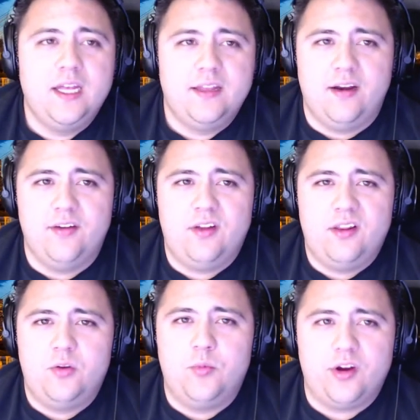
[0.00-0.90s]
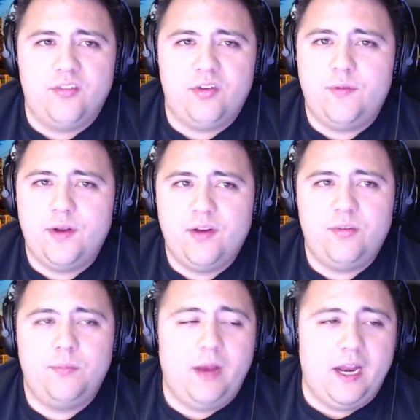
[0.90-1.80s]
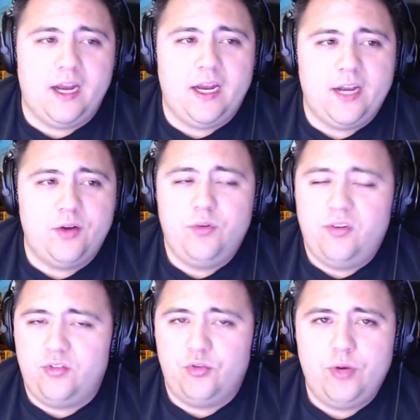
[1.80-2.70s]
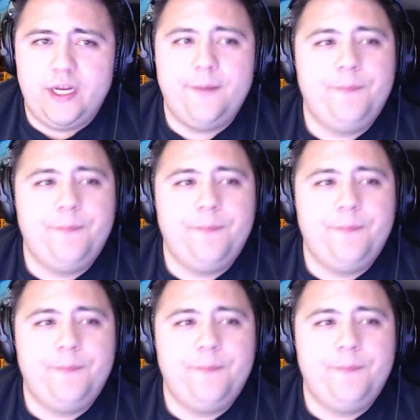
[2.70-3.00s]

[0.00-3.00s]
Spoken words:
There's a little more conservatism, and I don't disagree.